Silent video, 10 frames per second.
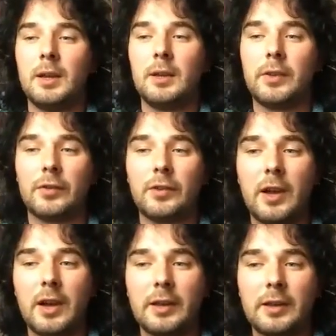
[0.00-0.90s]
So I
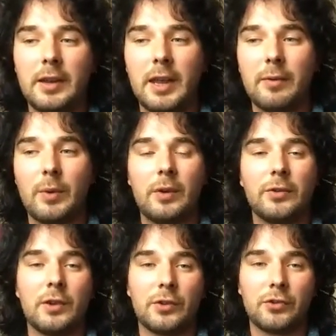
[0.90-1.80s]
started near when I
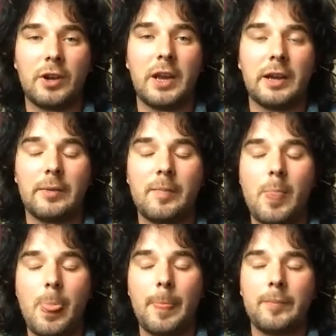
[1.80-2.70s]
was in Australia,
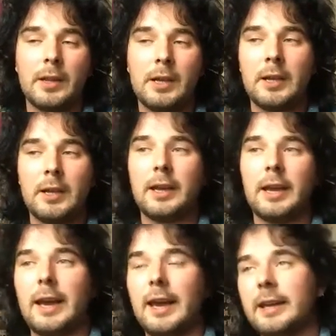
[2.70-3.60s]

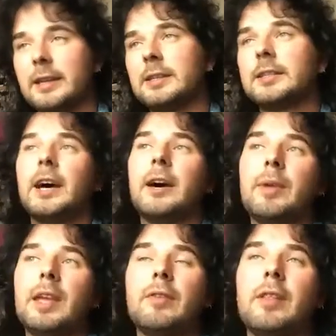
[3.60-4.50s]
and
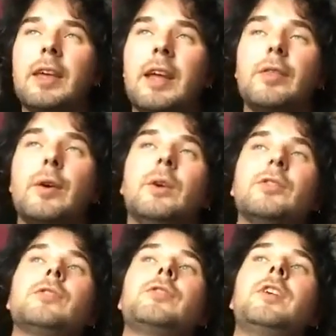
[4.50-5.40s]
even then, though, I
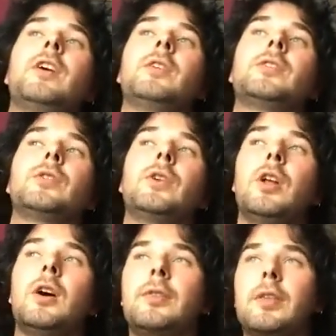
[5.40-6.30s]
was referring to a
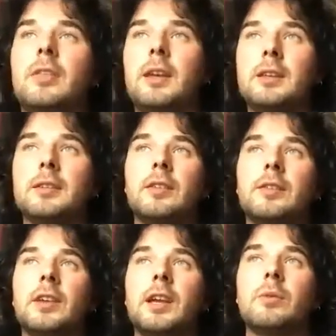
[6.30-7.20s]
lot of the things I'd
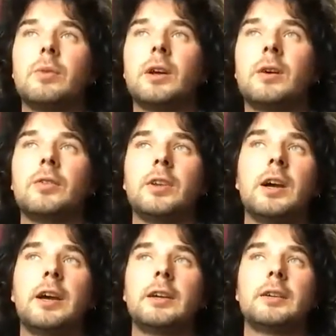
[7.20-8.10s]
seen when I was
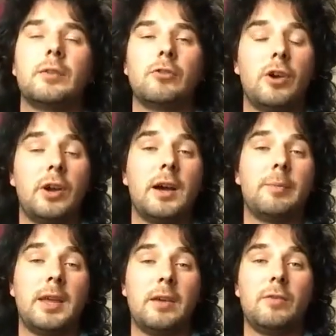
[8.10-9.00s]
younger and growing up
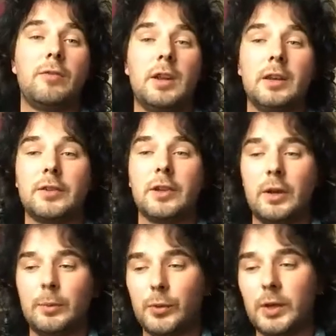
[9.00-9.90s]
here in Felixstowe,
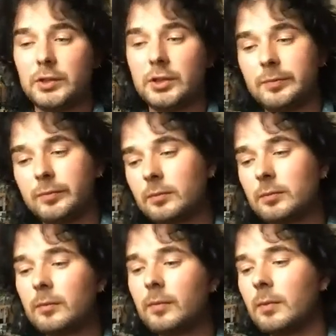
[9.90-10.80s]
Ipswich,
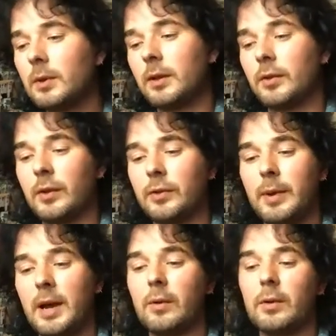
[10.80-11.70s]
because I was
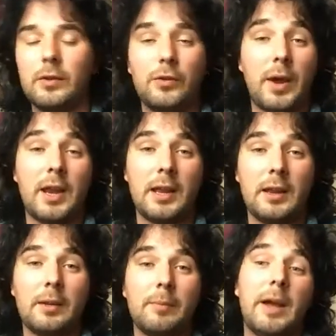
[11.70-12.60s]
about
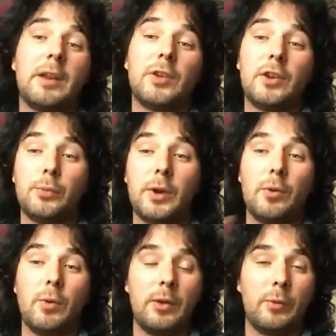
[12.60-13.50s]
to turn
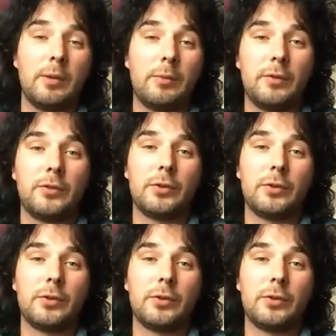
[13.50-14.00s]
21 when I moved